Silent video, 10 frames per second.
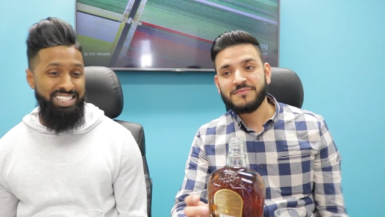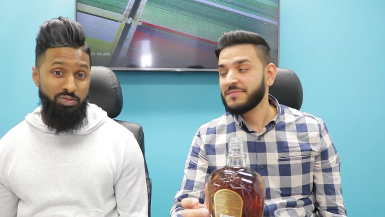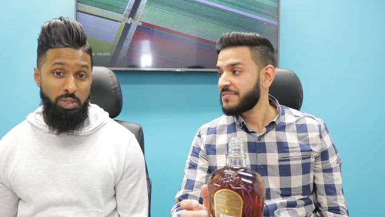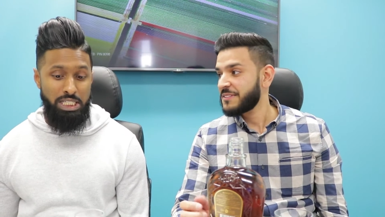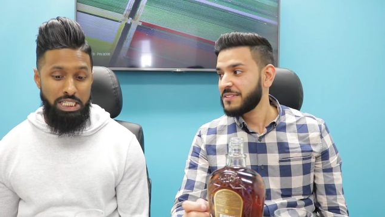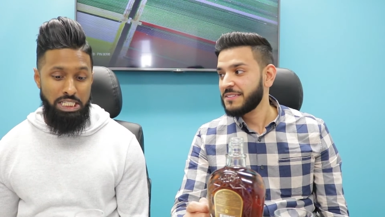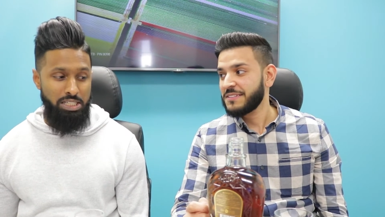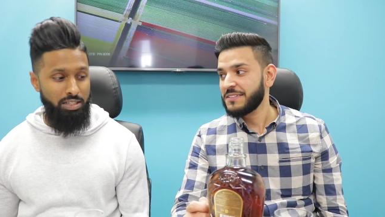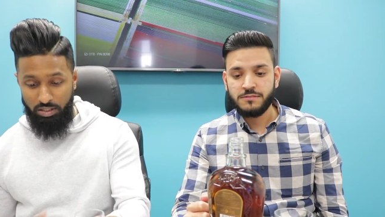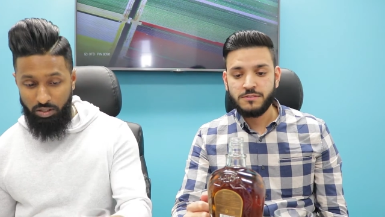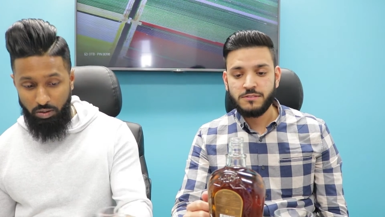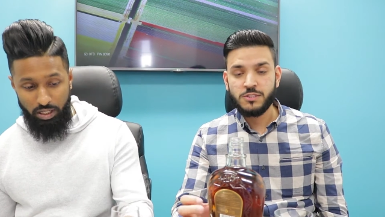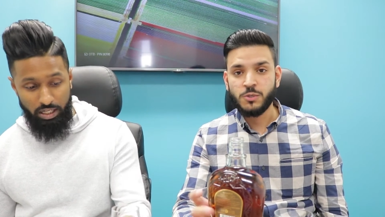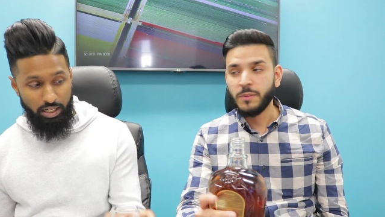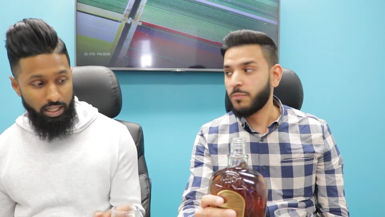Speaker 1: this whiskey. Let's
Speaker 2: go ahead.
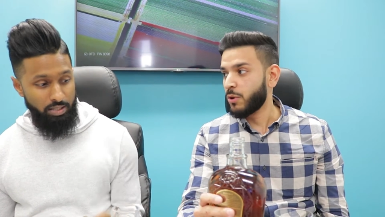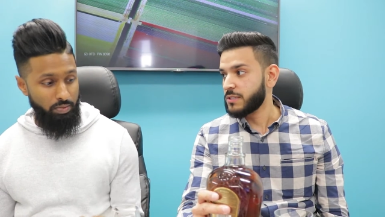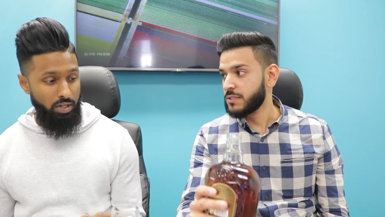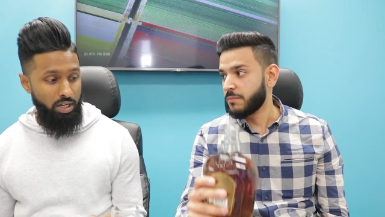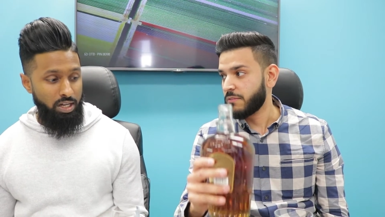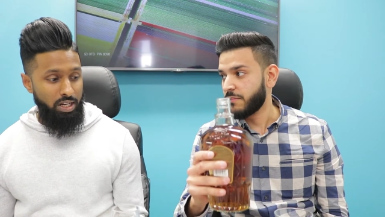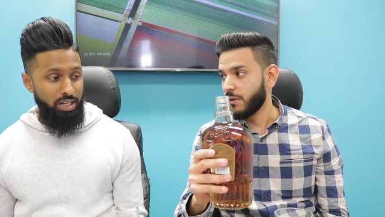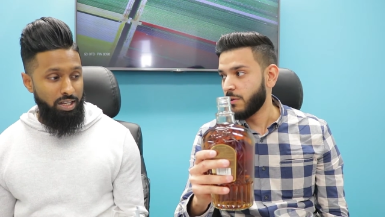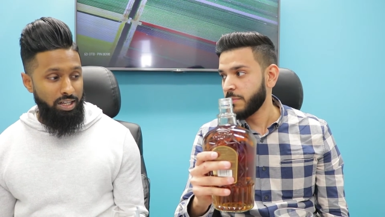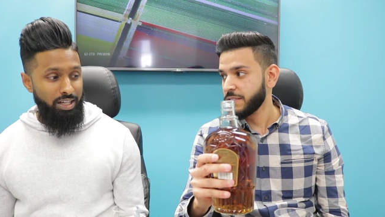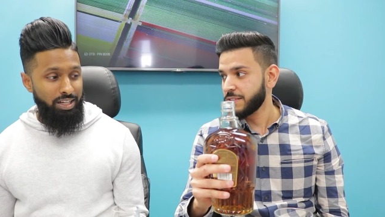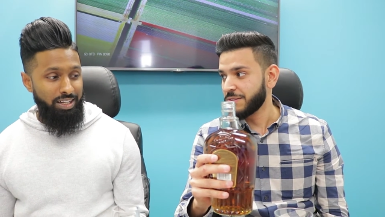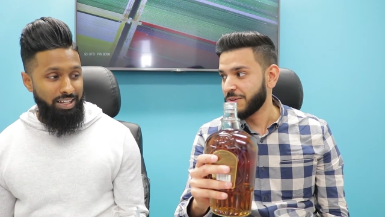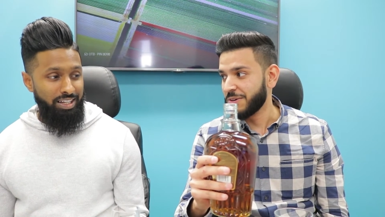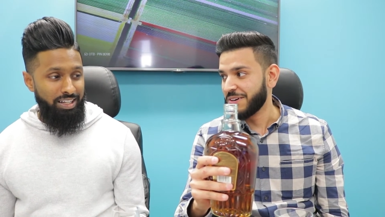Should we pour some out for the homies
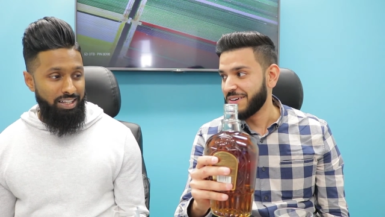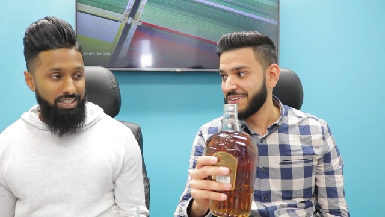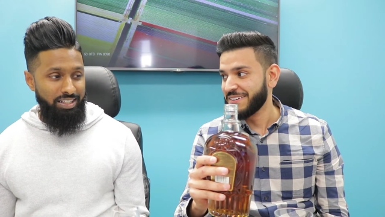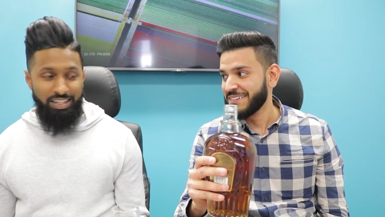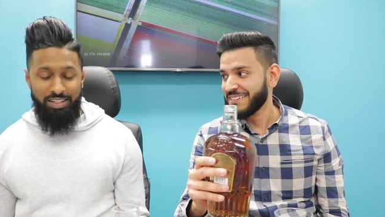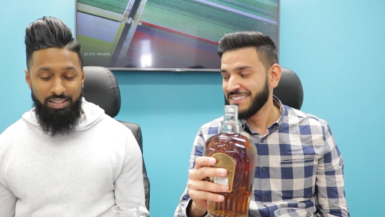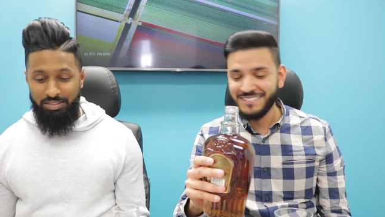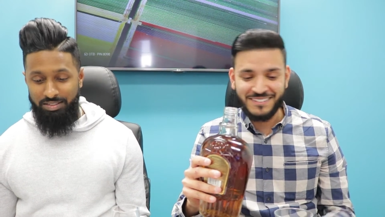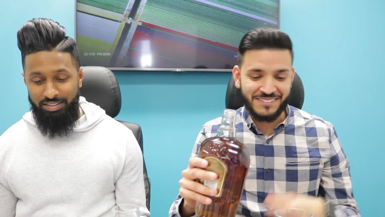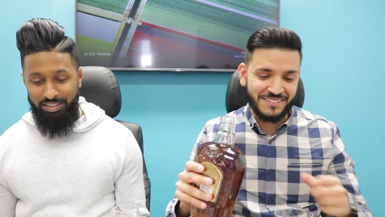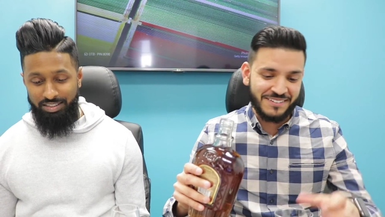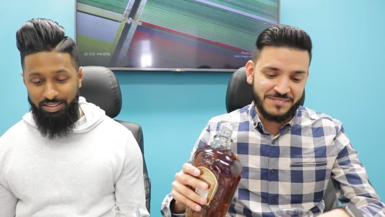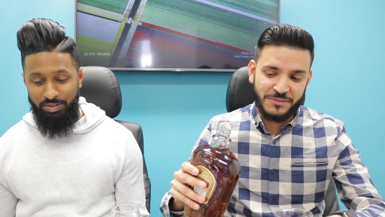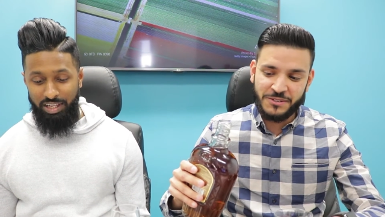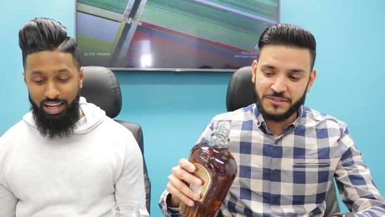or? No.
Speaker 1: Oh, okay.
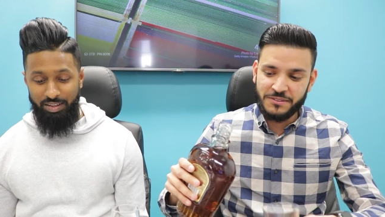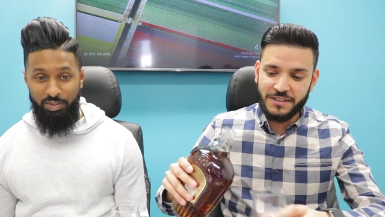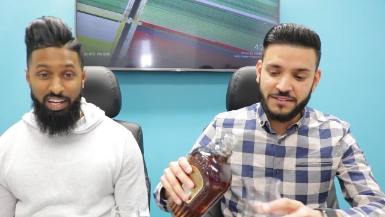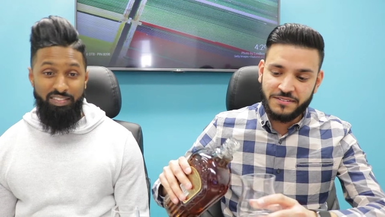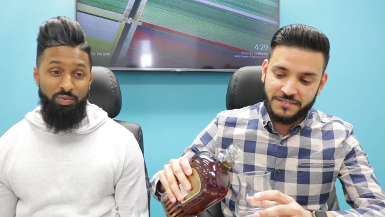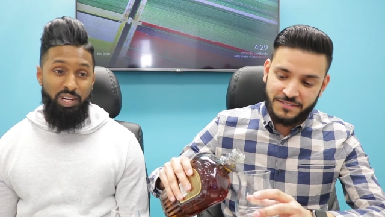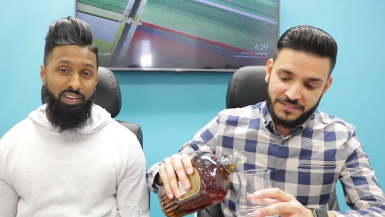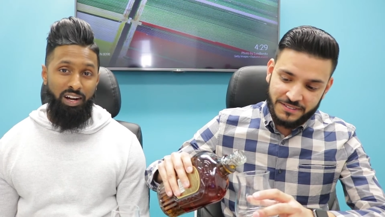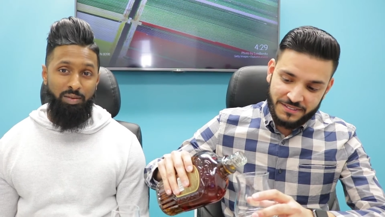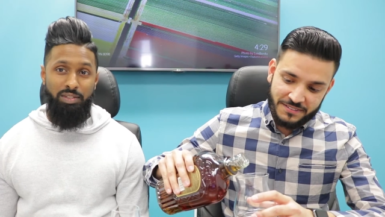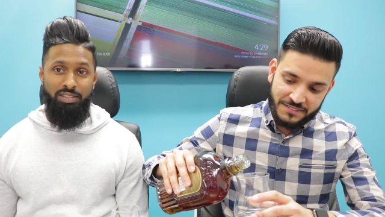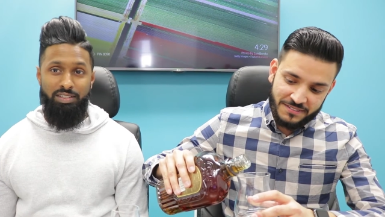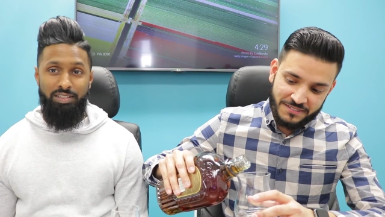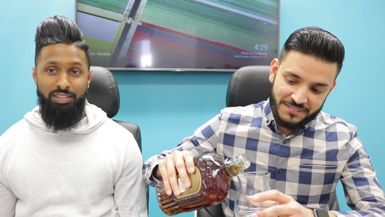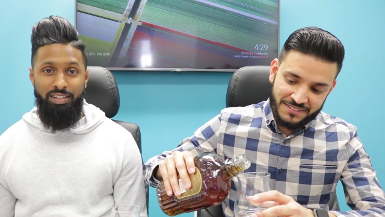We, we don't do that. We have we have carpets and
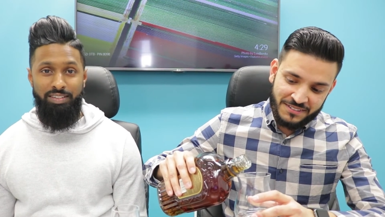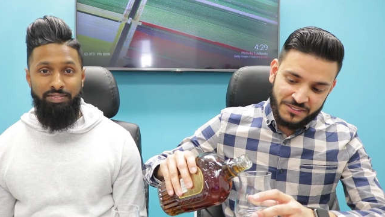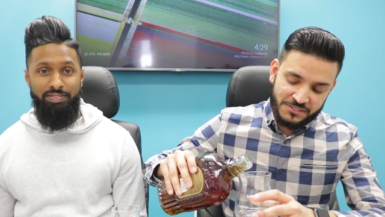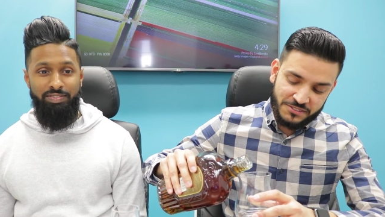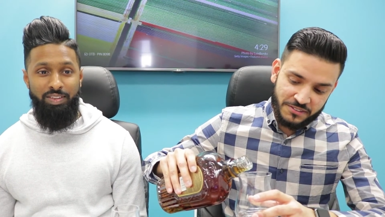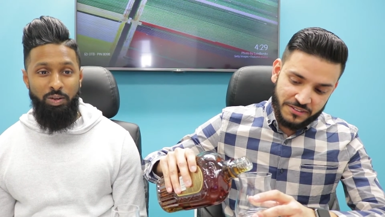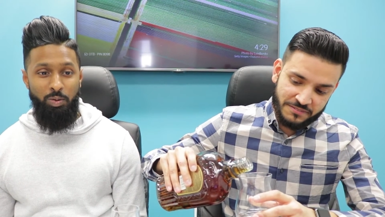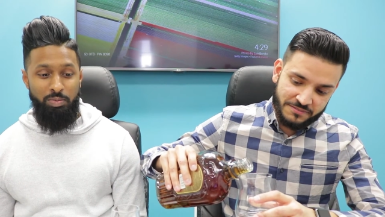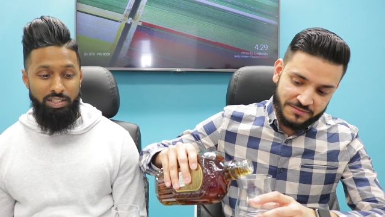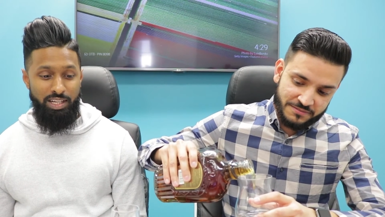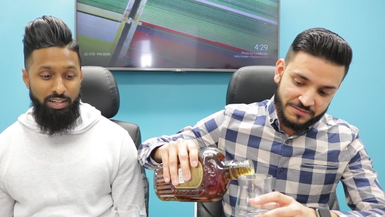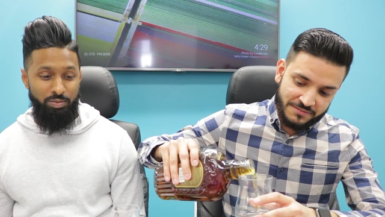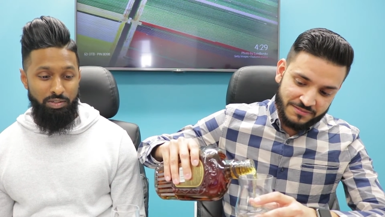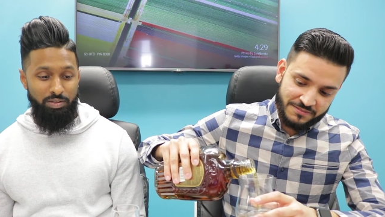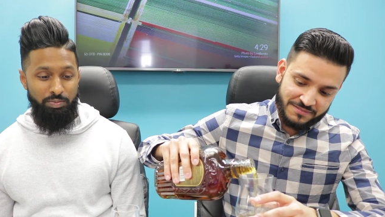you know, oh, true. The homies then
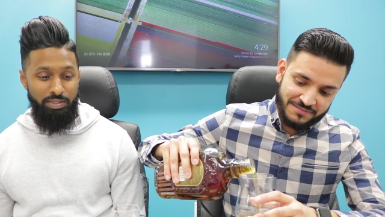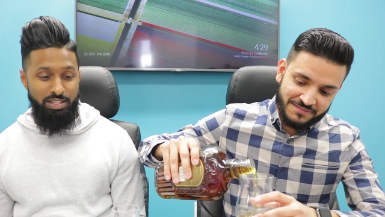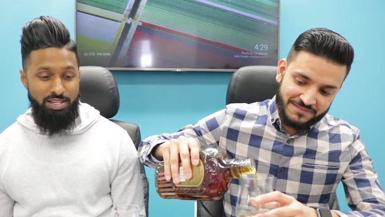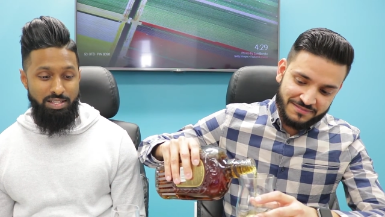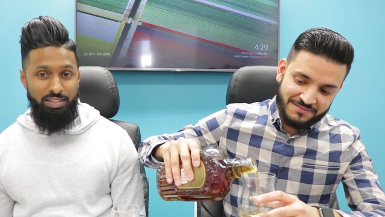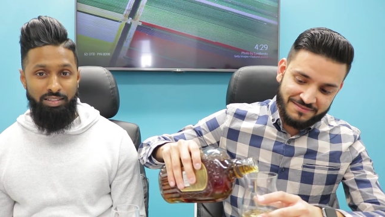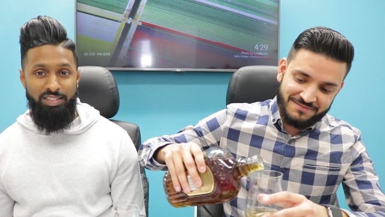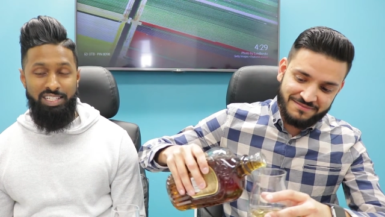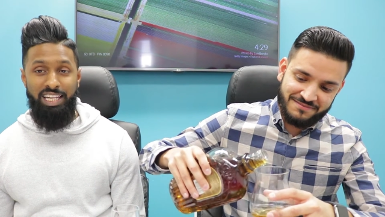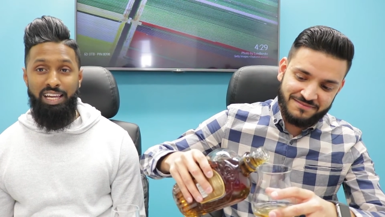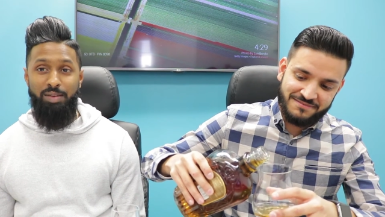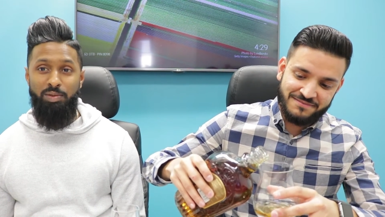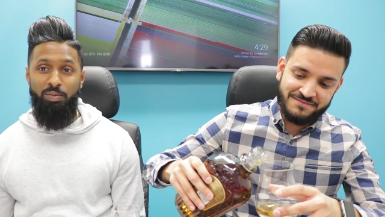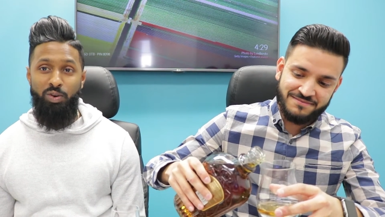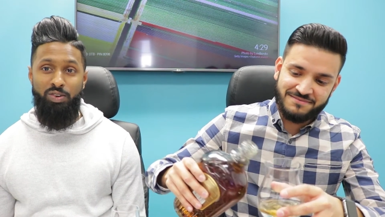will be stinky up the
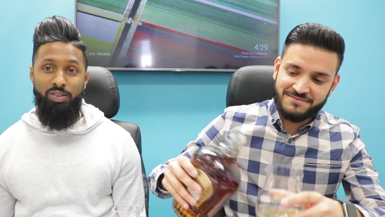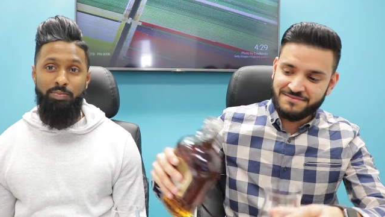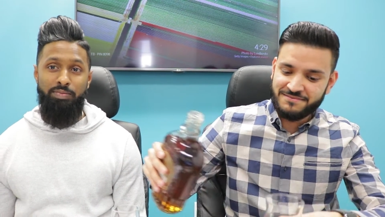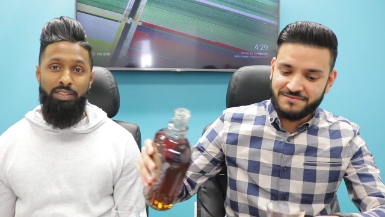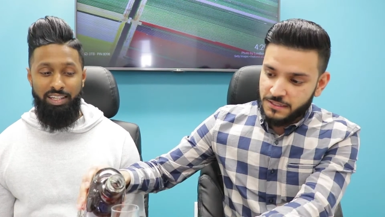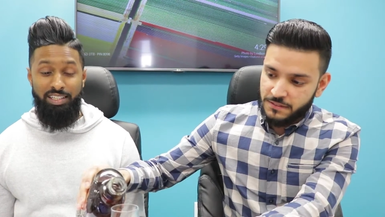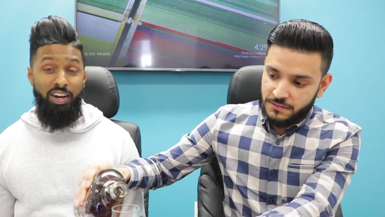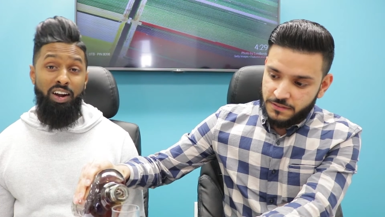boardroom. It's